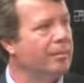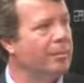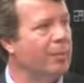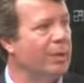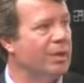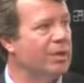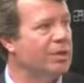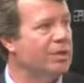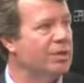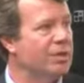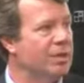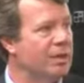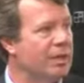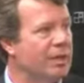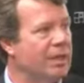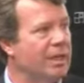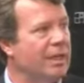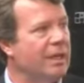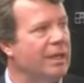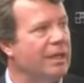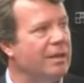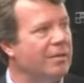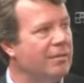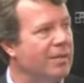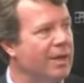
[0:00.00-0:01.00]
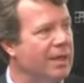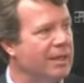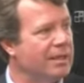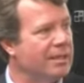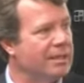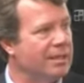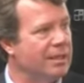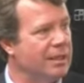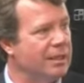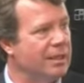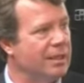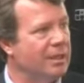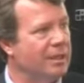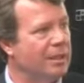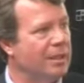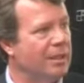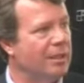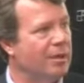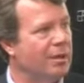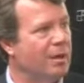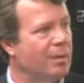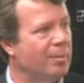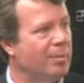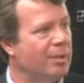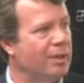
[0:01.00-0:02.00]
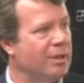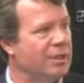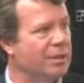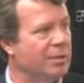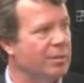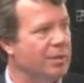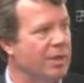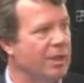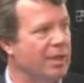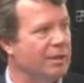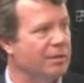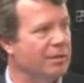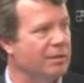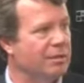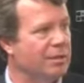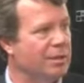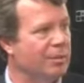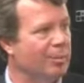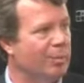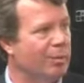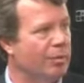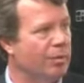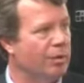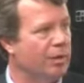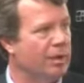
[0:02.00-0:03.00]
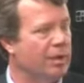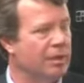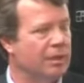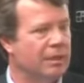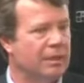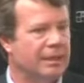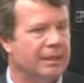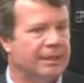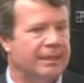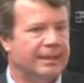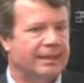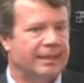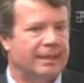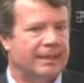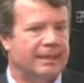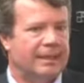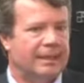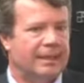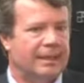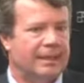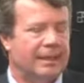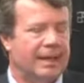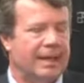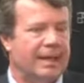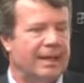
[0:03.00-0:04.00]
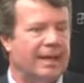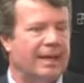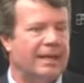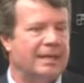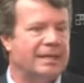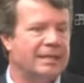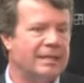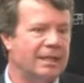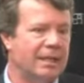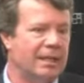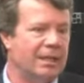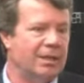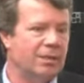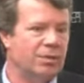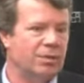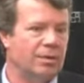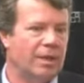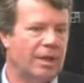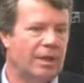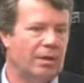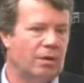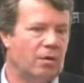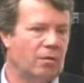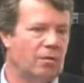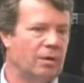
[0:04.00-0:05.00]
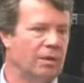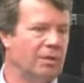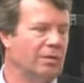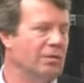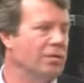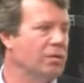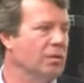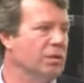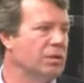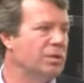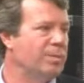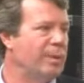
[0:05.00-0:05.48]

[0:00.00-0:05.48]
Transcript: personally invested in companies that we like to support, and ideally do that over the full